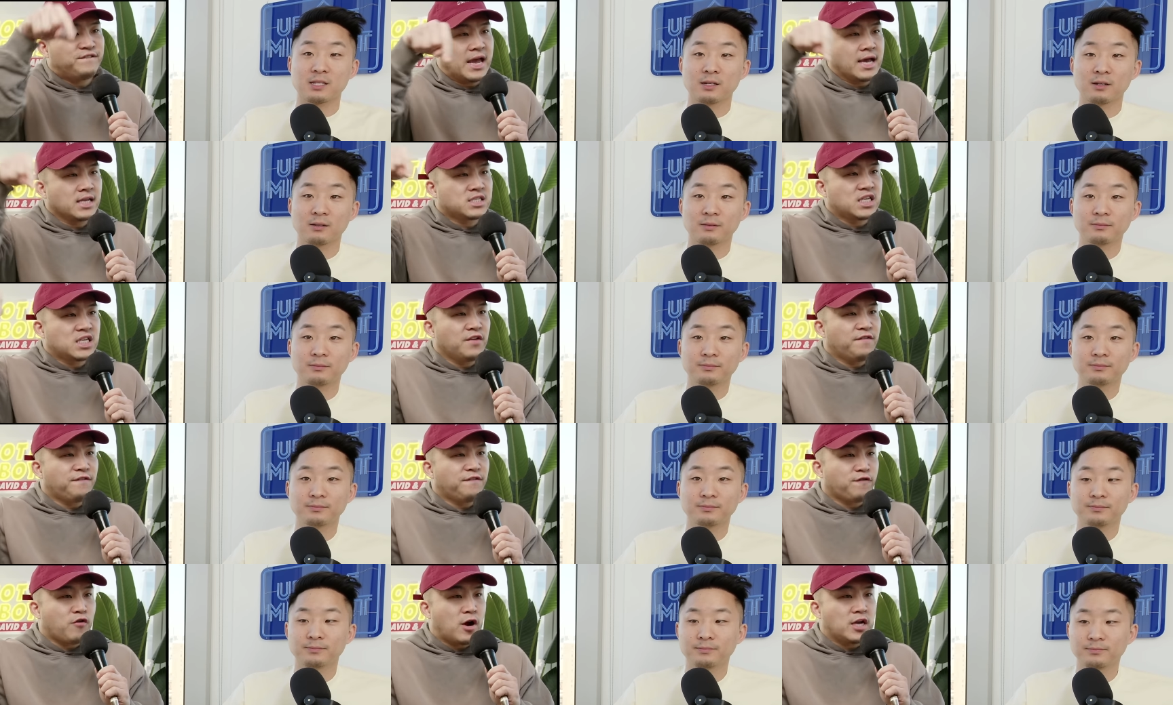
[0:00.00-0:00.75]
Speaker 1: fancy
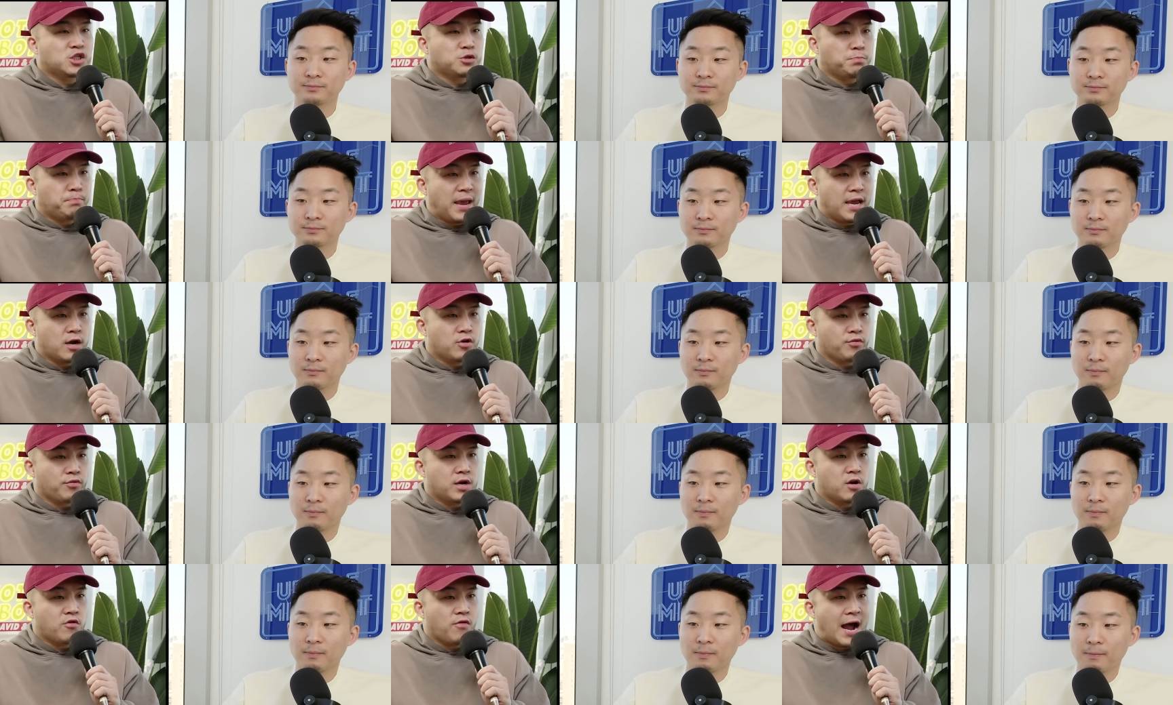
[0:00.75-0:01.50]
French
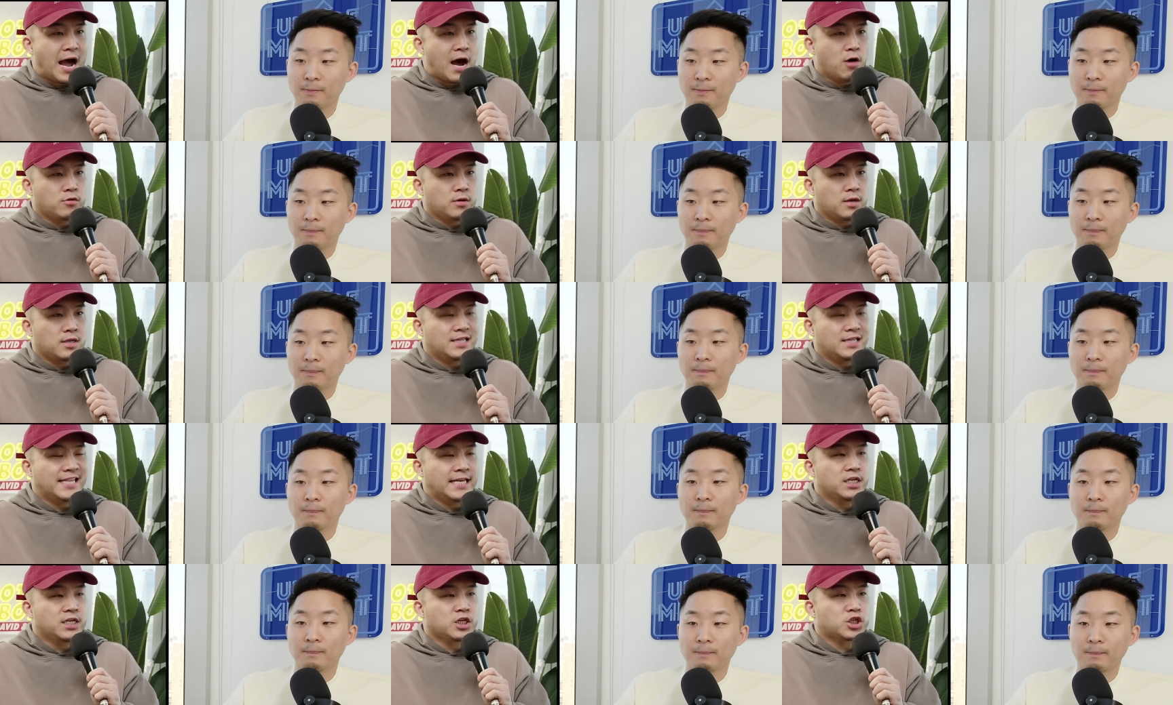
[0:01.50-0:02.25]
bakery crowd,
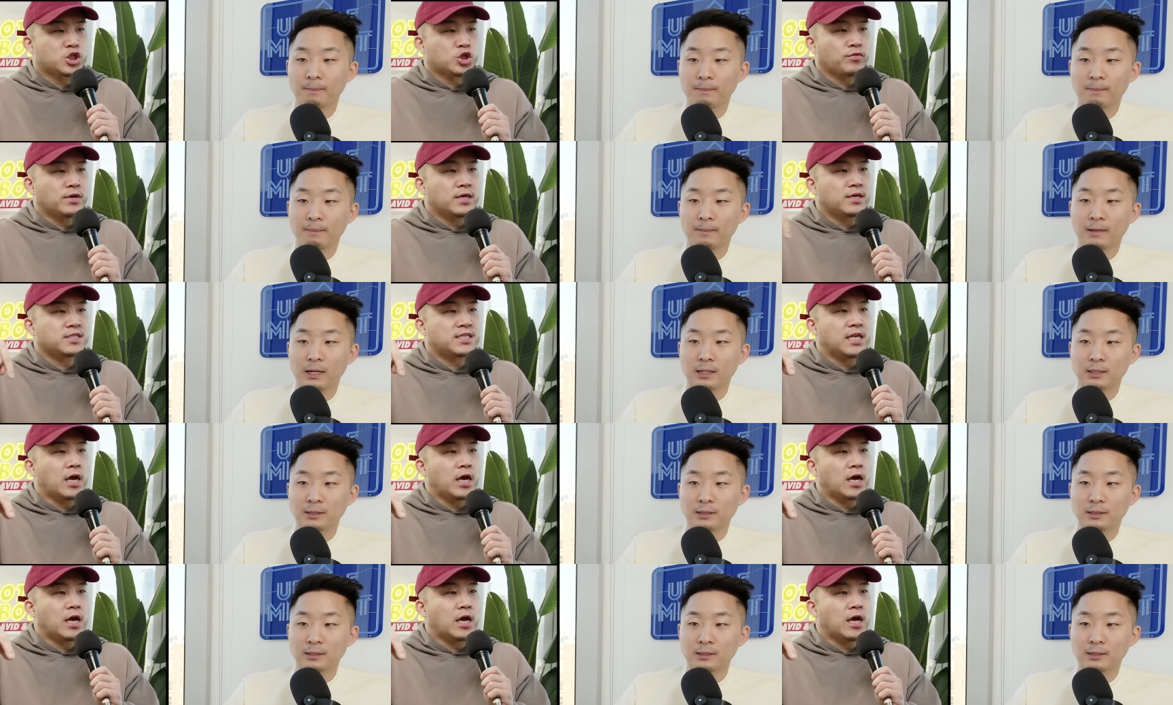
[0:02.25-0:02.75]
L'industrie is the